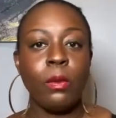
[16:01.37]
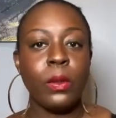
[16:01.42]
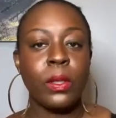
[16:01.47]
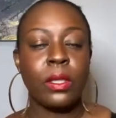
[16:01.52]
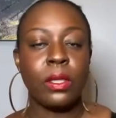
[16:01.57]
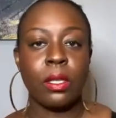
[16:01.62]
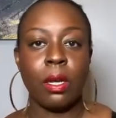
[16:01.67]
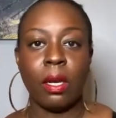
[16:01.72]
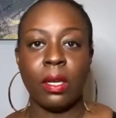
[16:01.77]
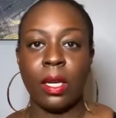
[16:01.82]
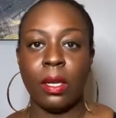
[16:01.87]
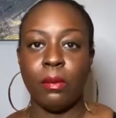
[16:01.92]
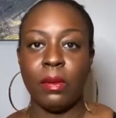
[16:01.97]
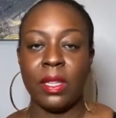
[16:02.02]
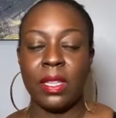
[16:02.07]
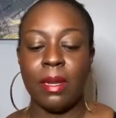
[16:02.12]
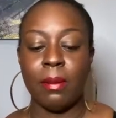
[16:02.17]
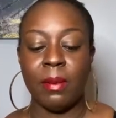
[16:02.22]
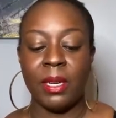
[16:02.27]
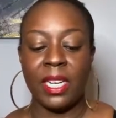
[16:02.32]
was talking with
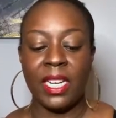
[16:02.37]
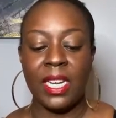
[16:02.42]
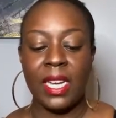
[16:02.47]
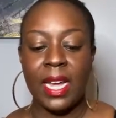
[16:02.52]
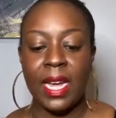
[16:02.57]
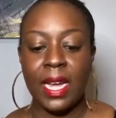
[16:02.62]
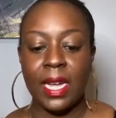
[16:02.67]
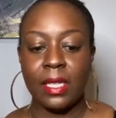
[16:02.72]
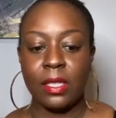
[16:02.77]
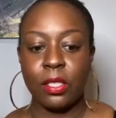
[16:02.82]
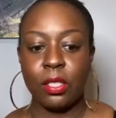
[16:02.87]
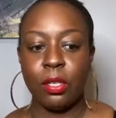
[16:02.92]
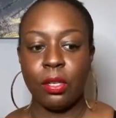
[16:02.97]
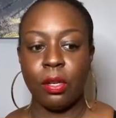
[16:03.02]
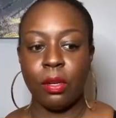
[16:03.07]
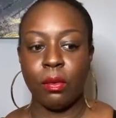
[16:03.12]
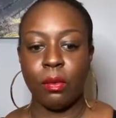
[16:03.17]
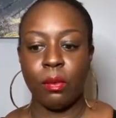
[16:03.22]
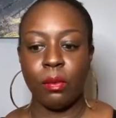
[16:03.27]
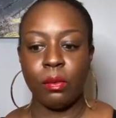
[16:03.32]
them and he asked, you
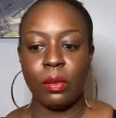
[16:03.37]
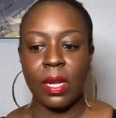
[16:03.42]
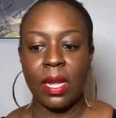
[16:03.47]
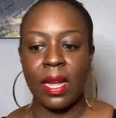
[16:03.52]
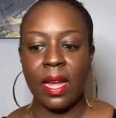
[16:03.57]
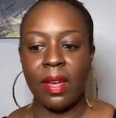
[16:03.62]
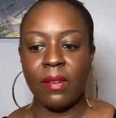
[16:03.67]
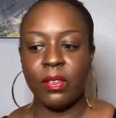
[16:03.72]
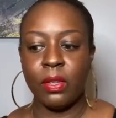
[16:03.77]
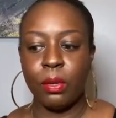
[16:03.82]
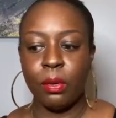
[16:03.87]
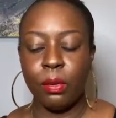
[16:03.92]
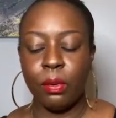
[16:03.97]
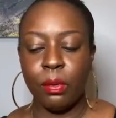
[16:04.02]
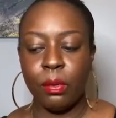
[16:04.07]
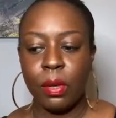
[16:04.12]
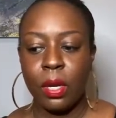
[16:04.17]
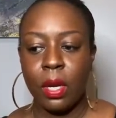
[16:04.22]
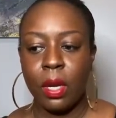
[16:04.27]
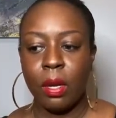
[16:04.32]
know, have you